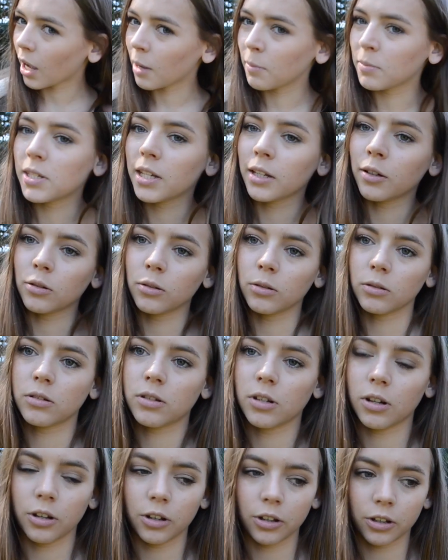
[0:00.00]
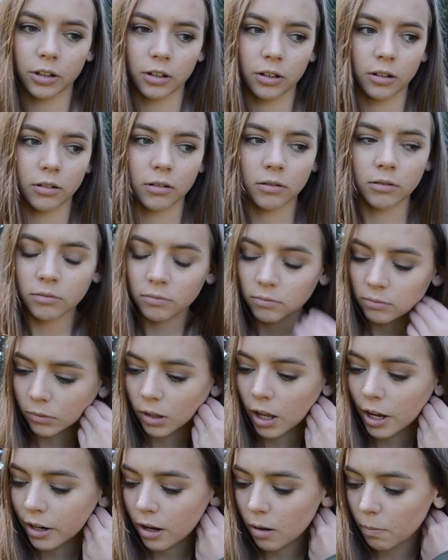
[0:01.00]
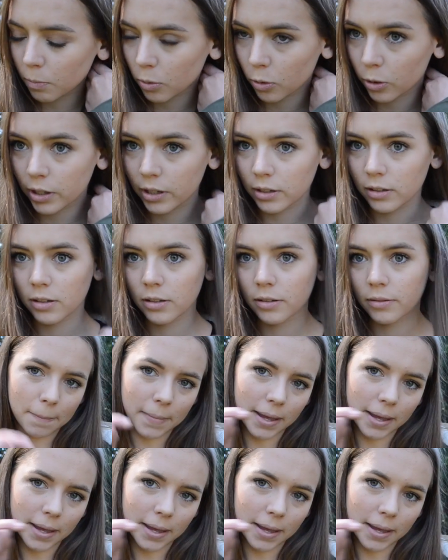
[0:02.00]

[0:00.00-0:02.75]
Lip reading: I'm single, so you can line up, boys.